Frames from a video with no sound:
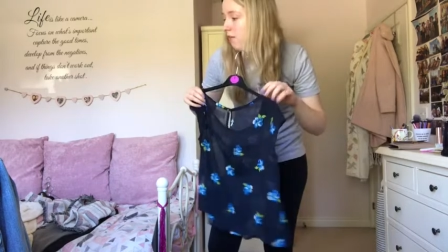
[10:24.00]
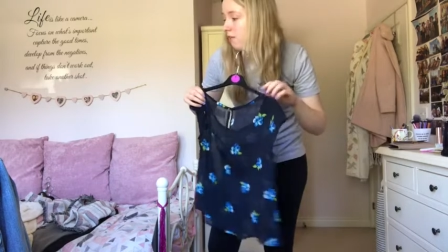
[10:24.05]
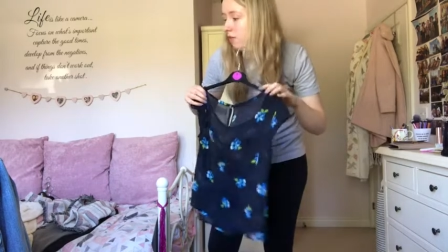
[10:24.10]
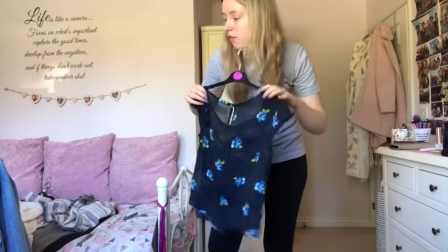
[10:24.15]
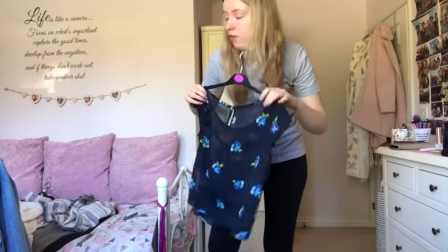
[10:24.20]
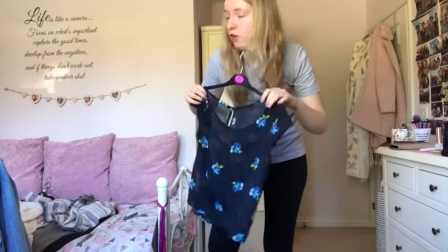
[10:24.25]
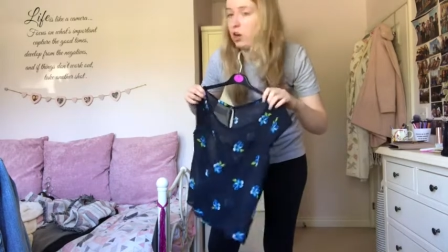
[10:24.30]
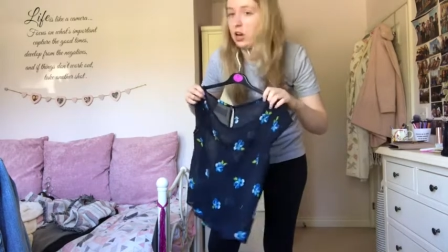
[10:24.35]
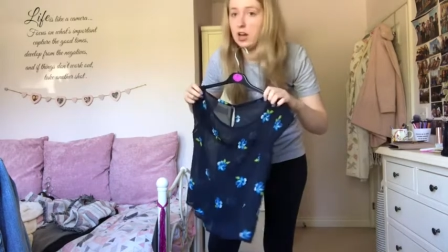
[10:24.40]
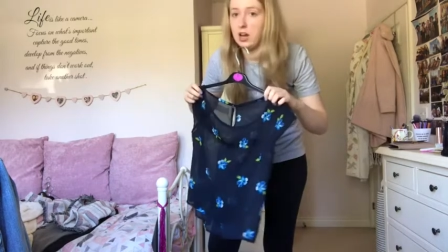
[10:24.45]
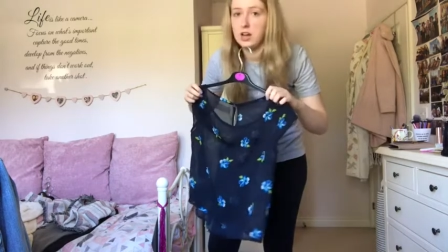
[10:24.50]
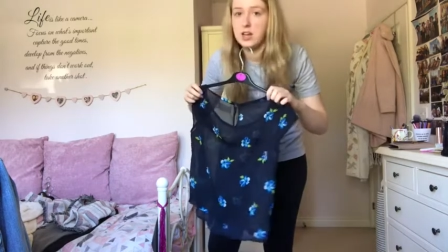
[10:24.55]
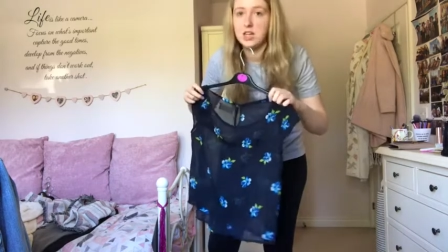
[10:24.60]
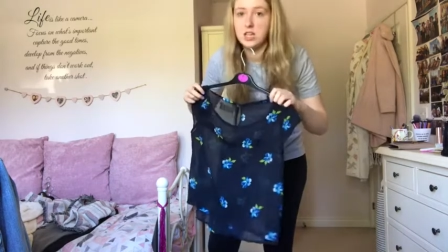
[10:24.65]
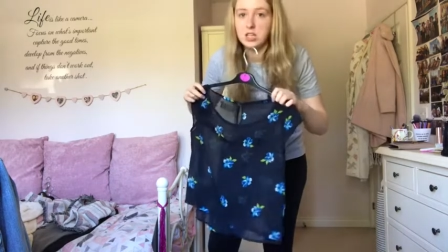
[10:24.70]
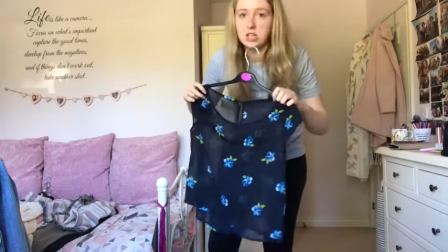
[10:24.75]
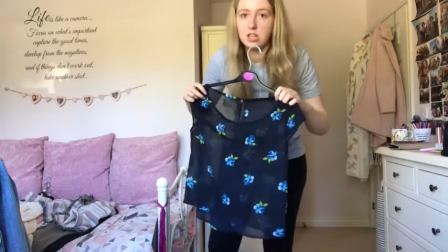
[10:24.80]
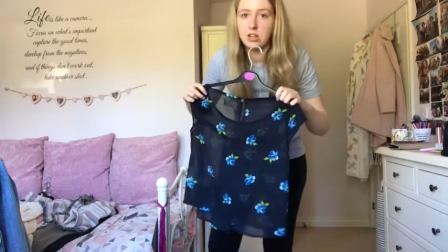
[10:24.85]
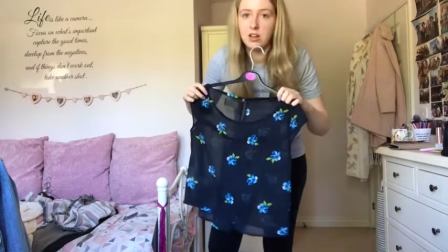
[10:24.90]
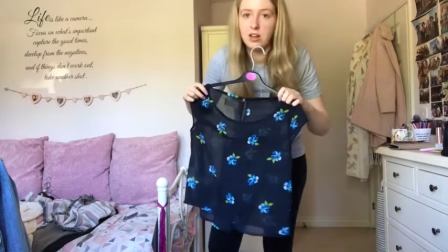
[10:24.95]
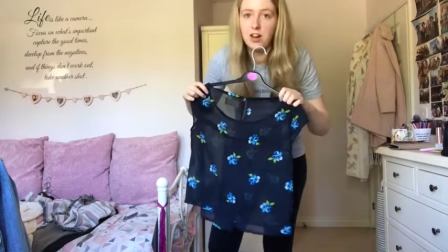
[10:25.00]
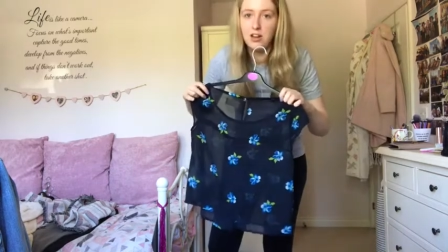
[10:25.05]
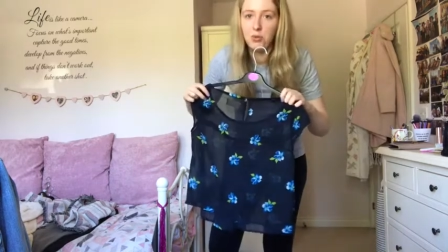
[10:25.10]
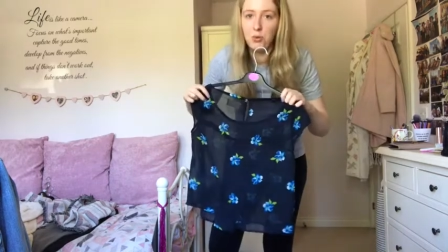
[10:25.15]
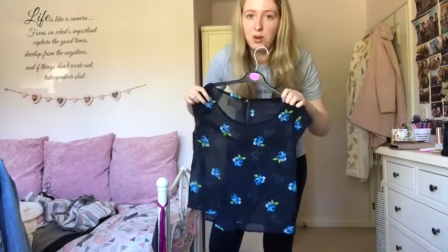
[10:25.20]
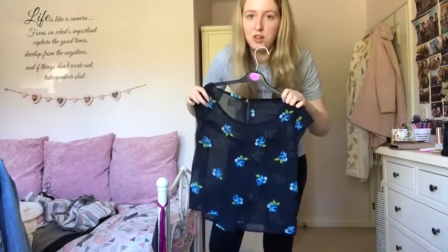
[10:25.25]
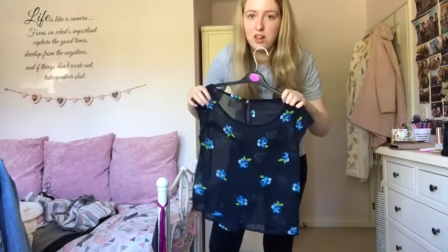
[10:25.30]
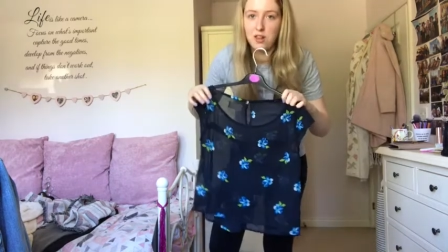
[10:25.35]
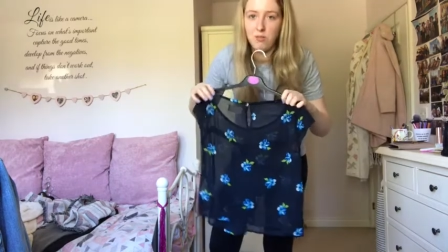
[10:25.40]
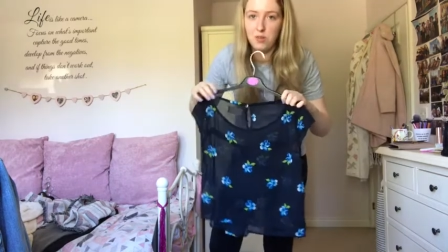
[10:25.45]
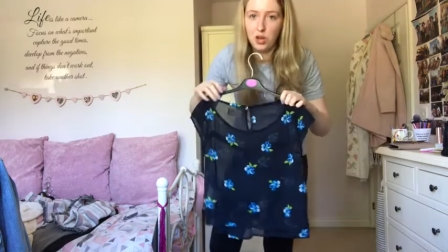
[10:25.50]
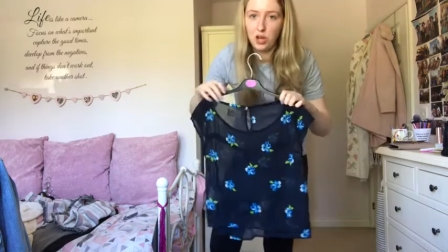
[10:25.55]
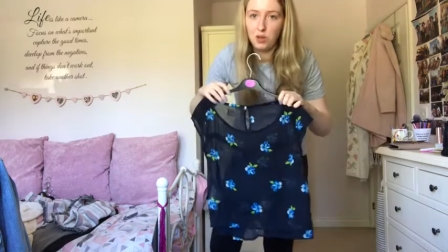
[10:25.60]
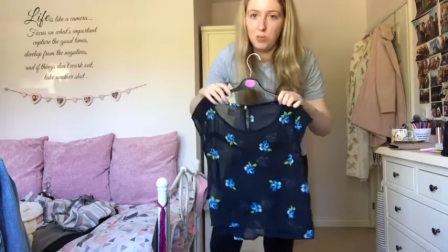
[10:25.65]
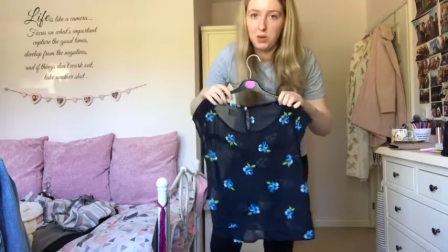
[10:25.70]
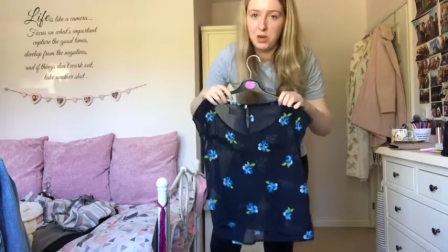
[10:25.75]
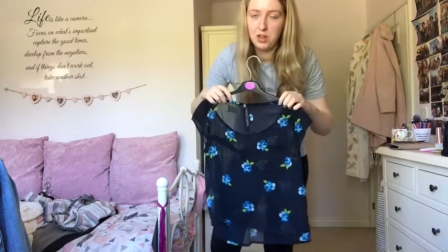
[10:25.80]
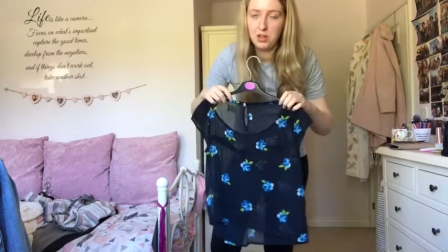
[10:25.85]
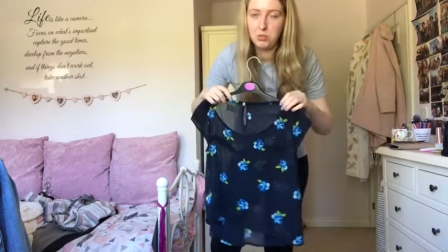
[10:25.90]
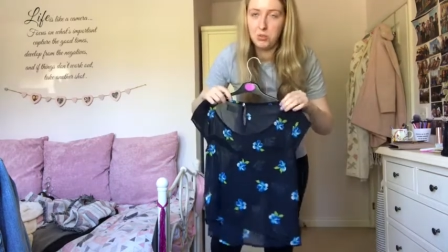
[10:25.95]
I feel like I need to. Otherwise, this video could be
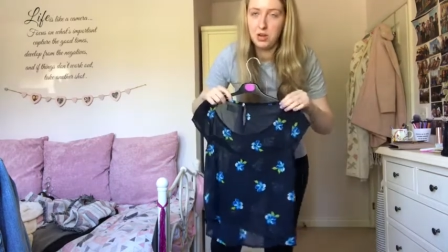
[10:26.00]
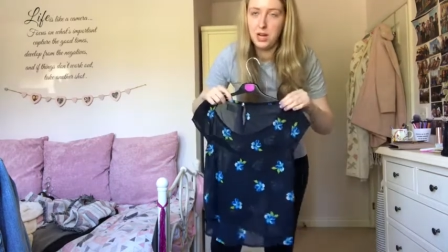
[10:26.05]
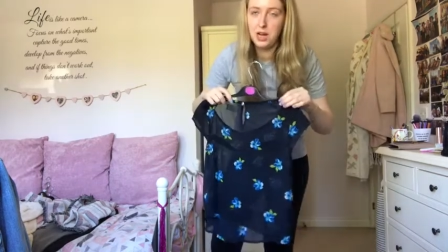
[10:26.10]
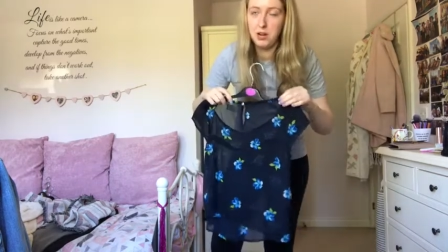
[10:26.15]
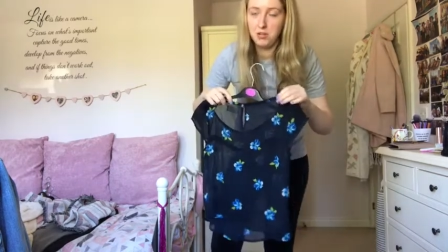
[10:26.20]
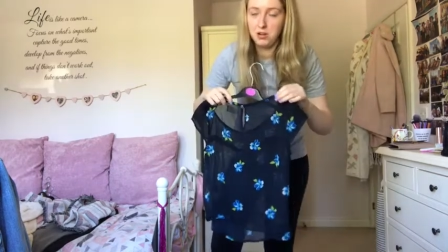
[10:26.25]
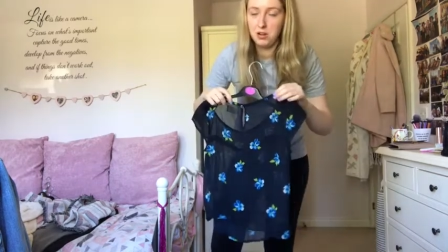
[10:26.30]
like three hours